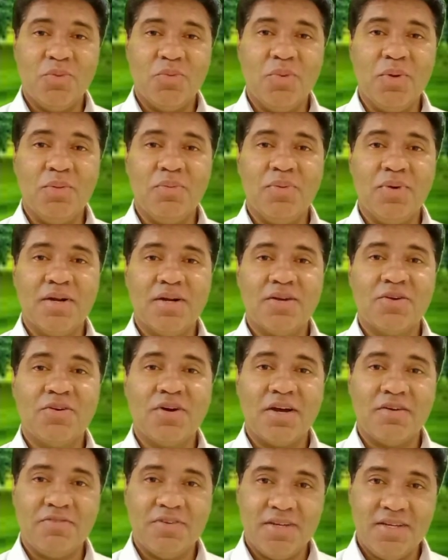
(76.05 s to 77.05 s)
we will
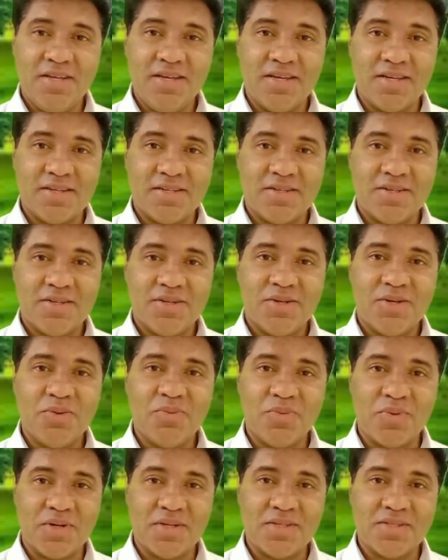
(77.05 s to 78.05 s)
gravitate
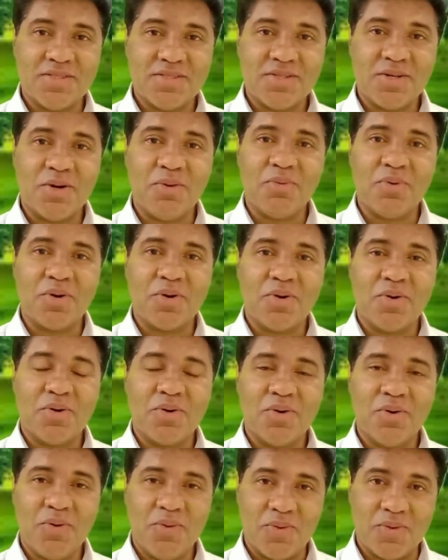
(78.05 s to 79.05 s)
towards our
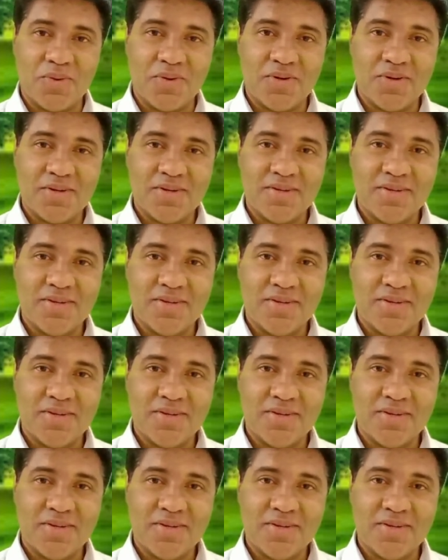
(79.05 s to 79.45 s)
core,